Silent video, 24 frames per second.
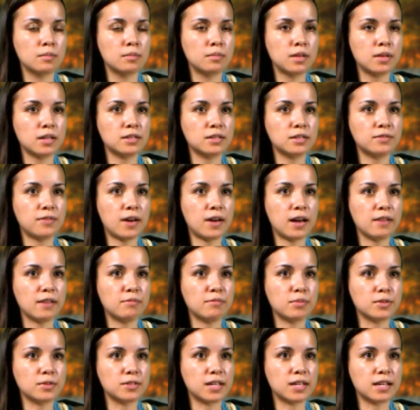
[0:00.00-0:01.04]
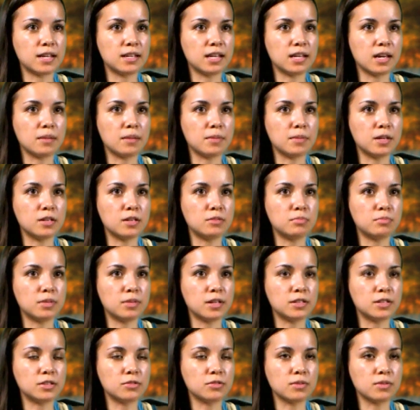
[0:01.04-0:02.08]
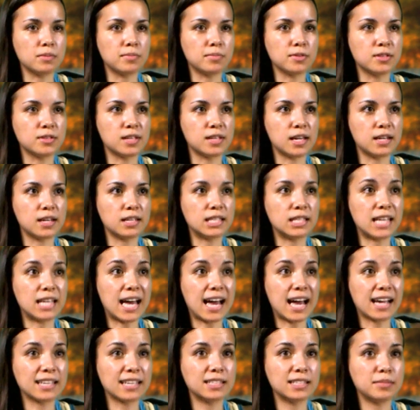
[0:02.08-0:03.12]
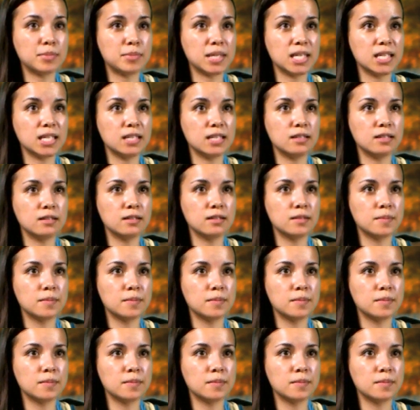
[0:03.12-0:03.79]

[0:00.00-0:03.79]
Plus 5% damage, plus 3% attack speed.